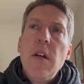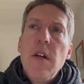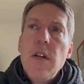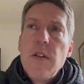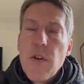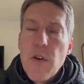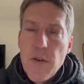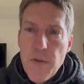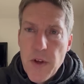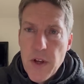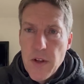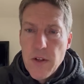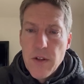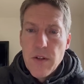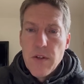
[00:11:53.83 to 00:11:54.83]
So if you
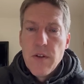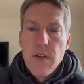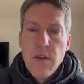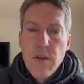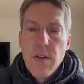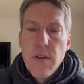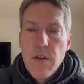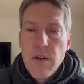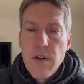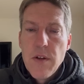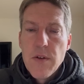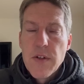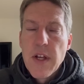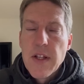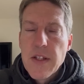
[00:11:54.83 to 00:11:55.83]
can
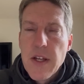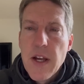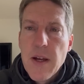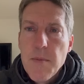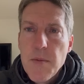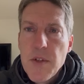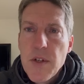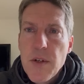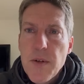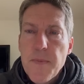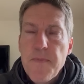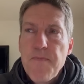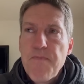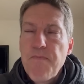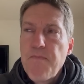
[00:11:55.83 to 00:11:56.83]
use that time to
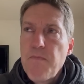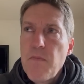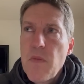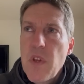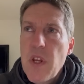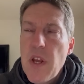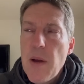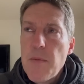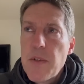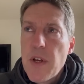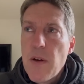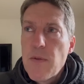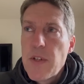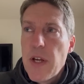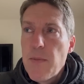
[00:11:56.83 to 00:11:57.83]
get
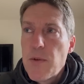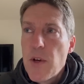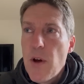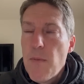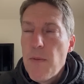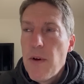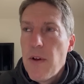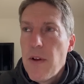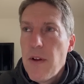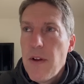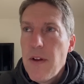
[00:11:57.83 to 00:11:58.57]
himself tip-top